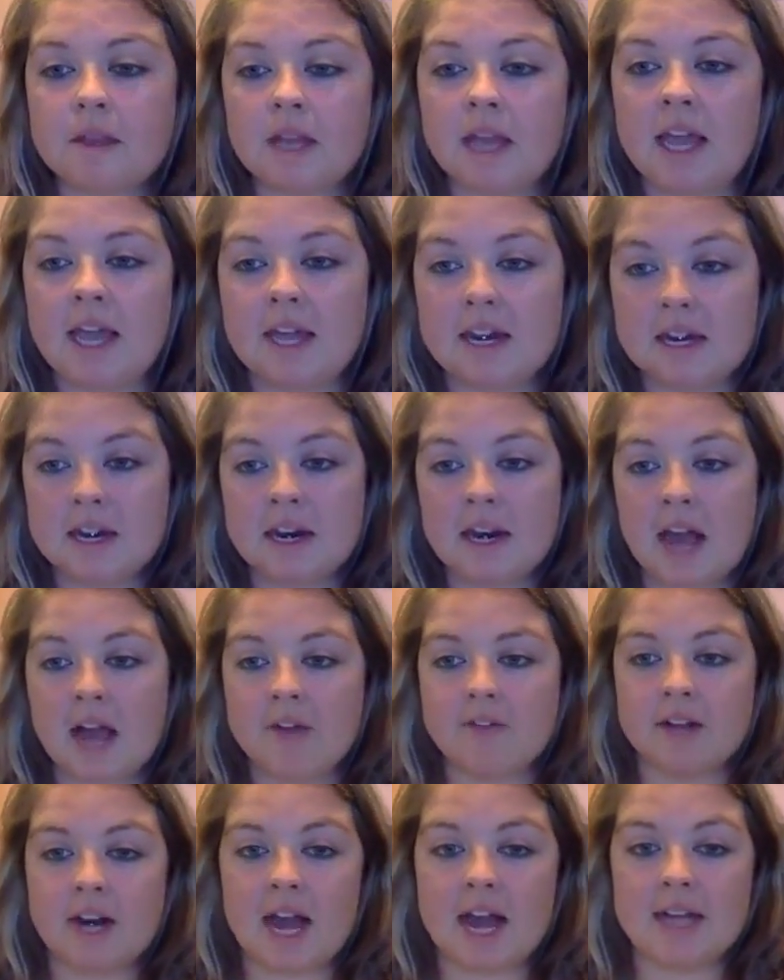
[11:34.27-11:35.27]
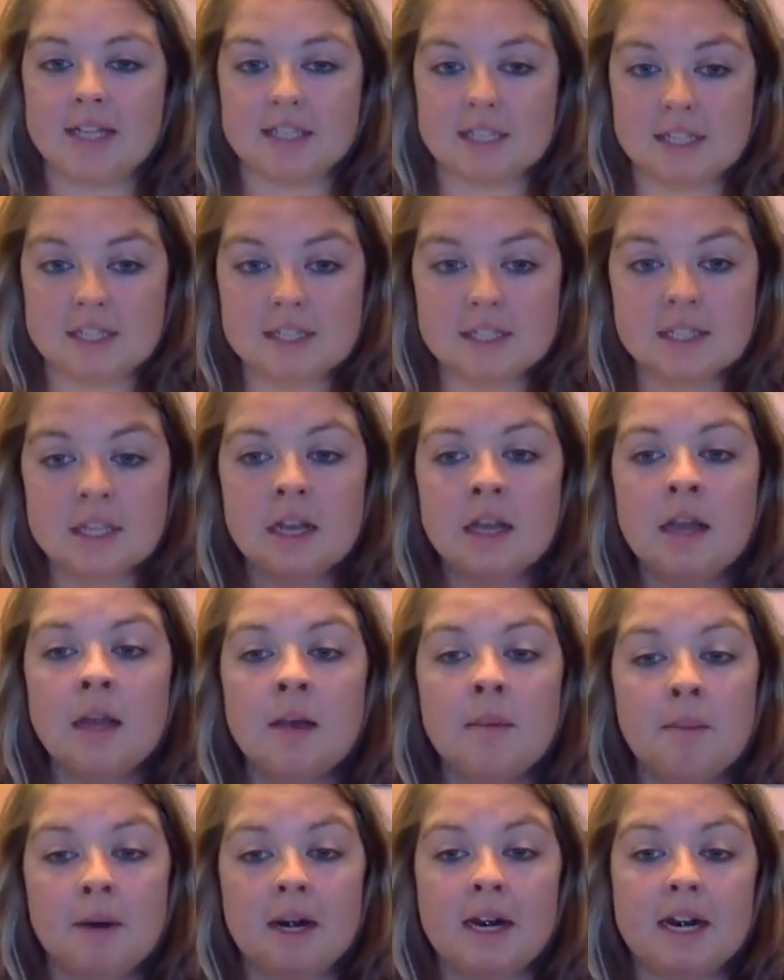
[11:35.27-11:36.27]
and have it as is,
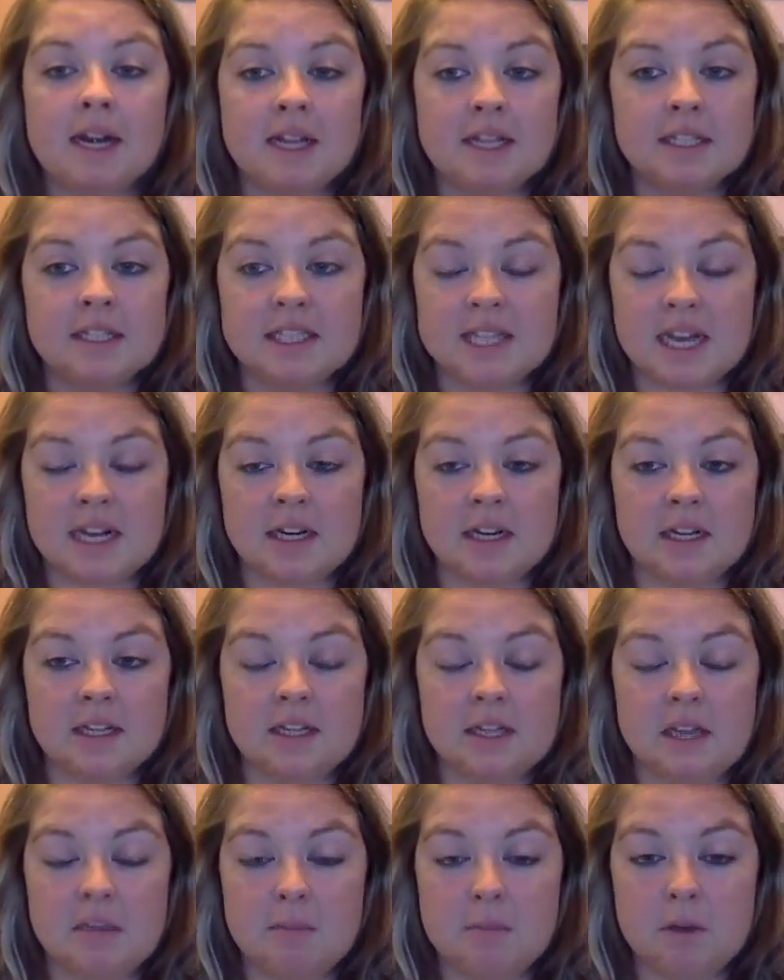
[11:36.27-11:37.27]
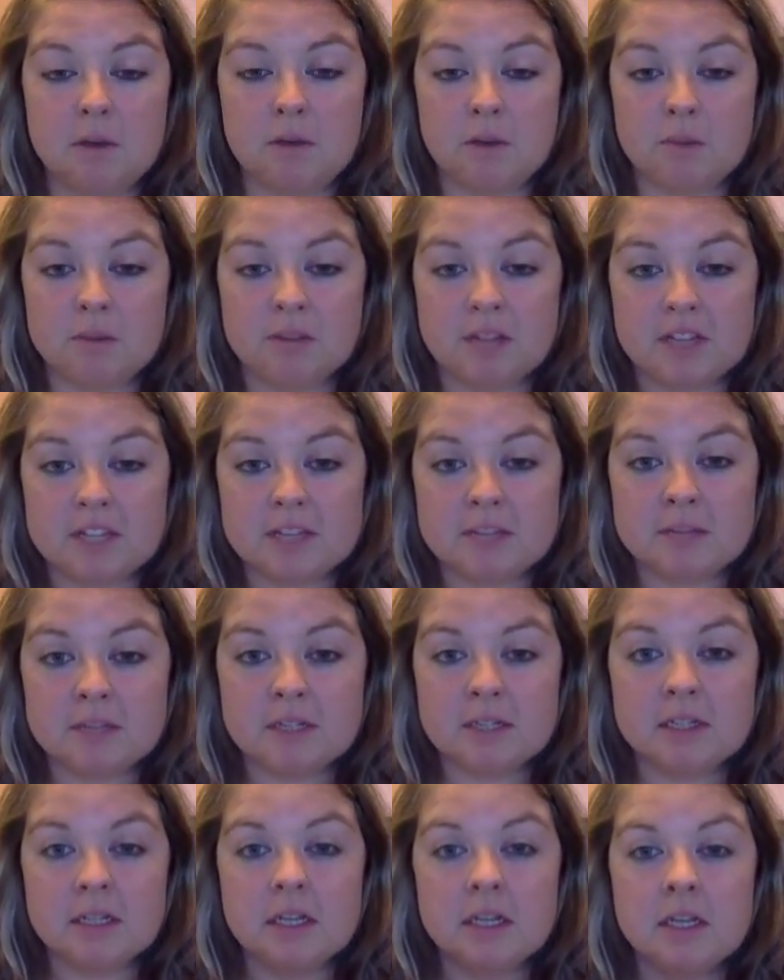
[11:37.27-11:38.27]
but it is technically a meal
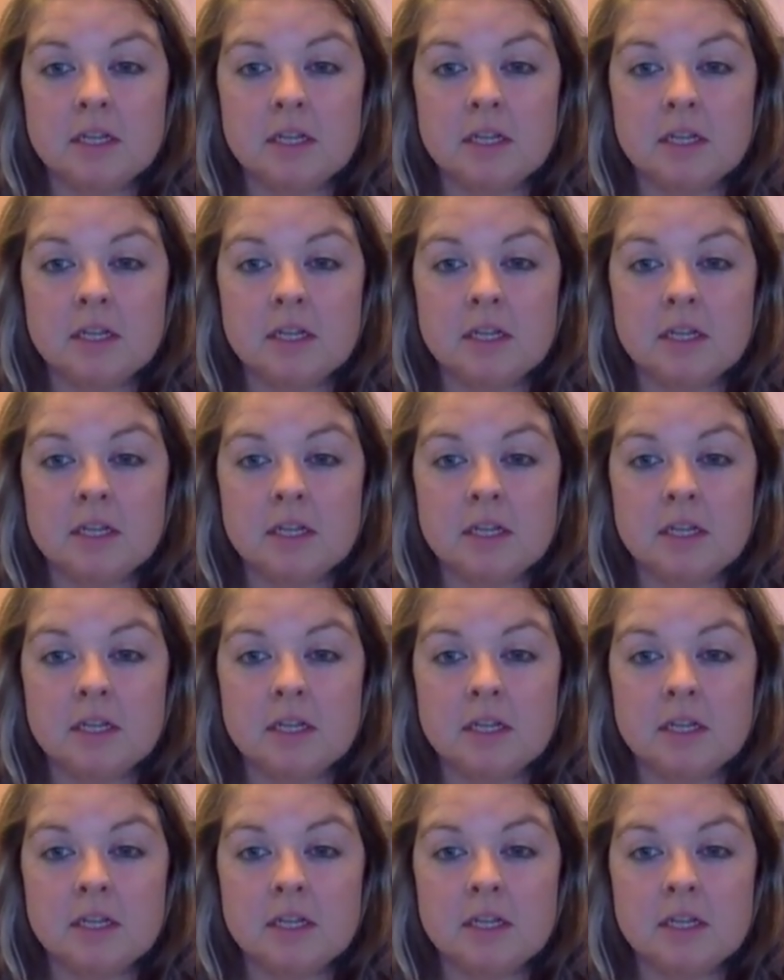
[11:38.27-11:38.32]
replacement.